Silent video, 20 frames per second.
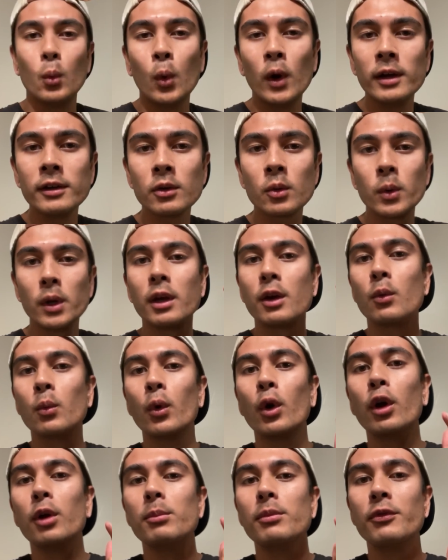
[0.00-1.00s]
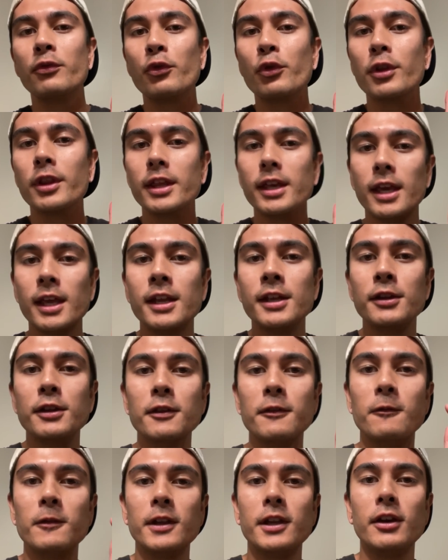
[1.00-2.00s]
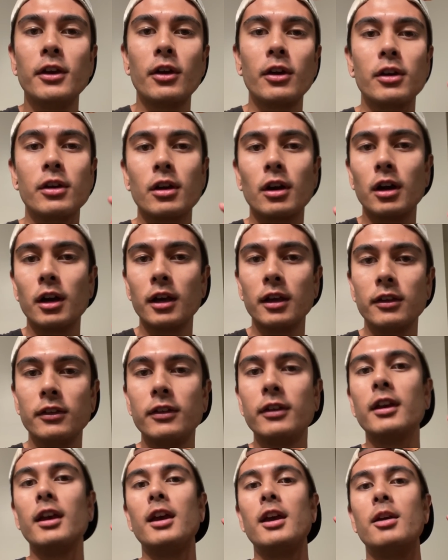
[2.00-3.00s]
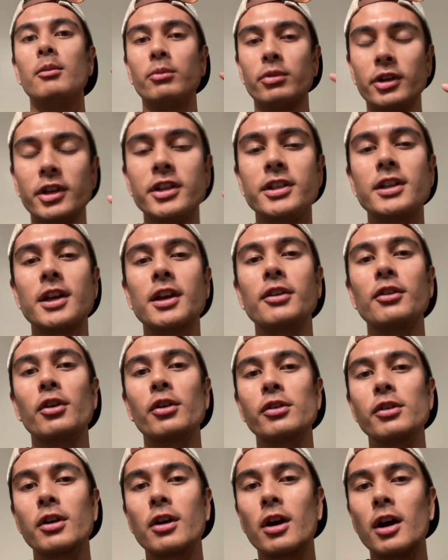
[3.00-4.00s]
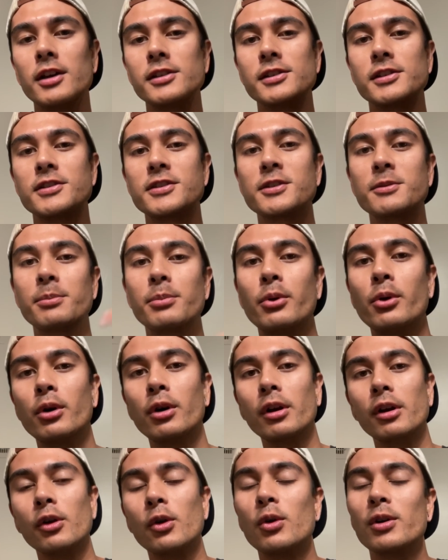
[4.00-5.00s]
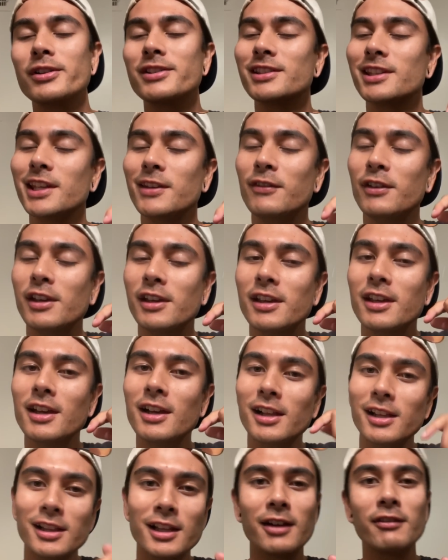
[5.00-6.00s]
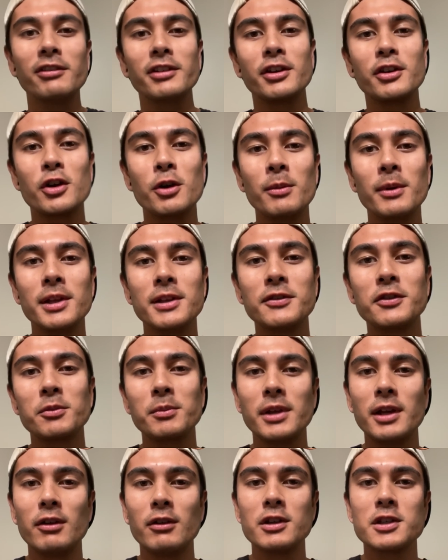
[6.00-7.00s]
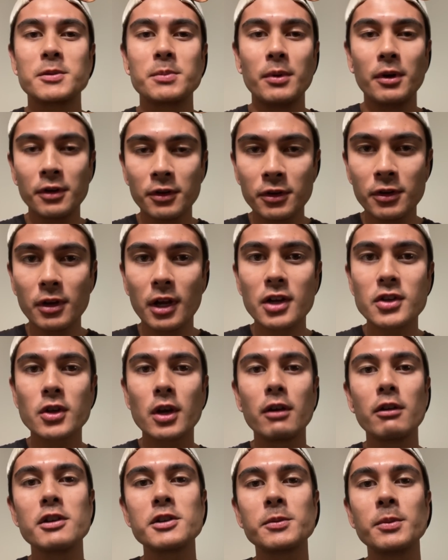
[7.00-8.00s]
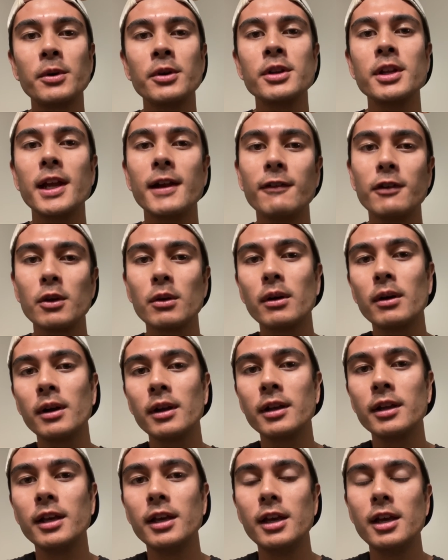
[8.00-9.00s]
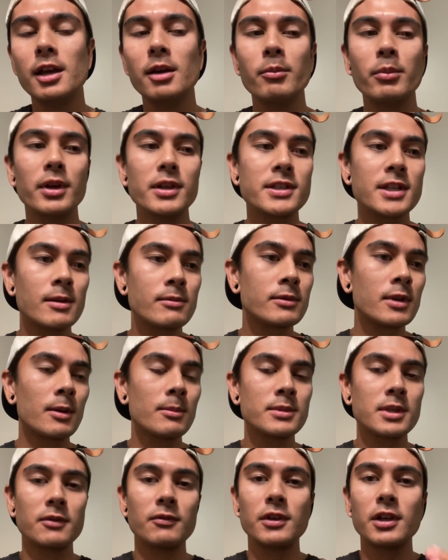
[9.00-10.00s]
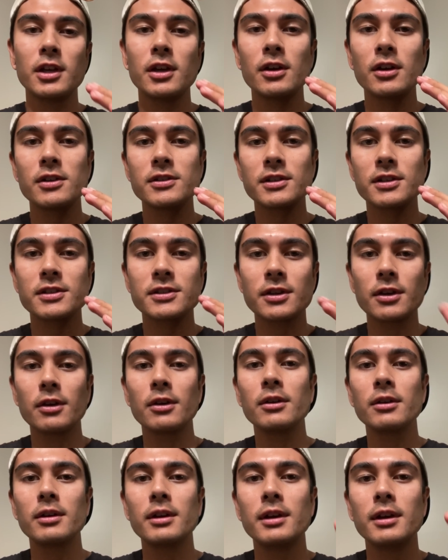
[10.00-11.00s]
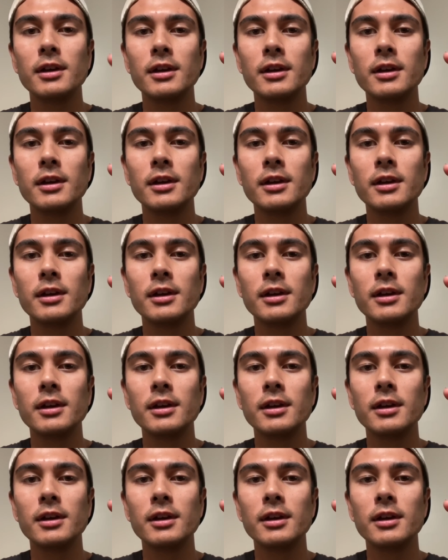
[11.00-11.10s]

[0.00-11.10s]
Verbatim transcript: One quick word before the end of the video, guys. Appreciate all you guys' support, always leaving lovely comments for me to respond to. I try to respond to everyone, but sometimes the videos are so,